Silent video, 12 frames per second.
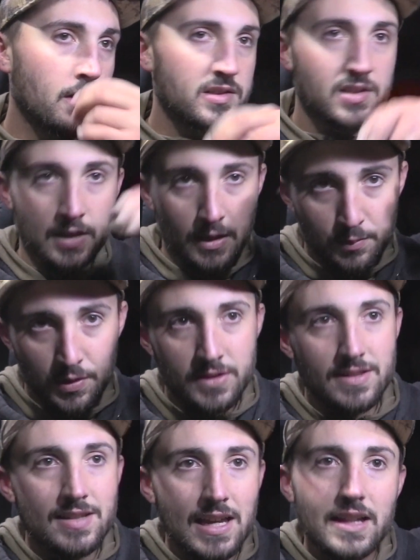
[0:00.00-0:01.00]
So then he puts
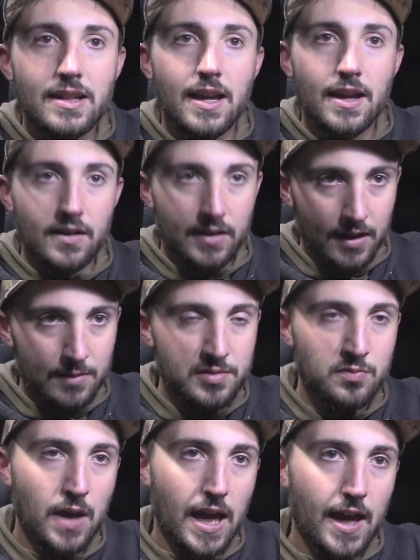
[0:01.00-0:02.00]
his head down and comes
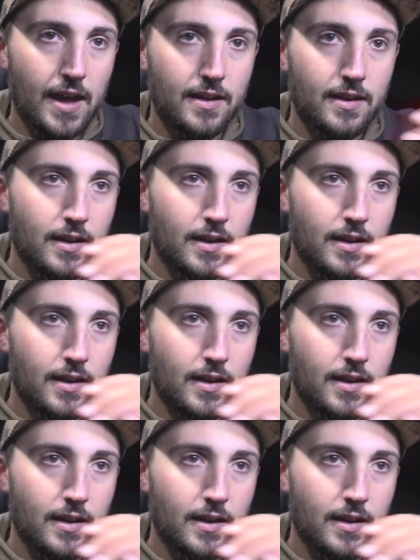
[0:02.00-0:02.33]
back,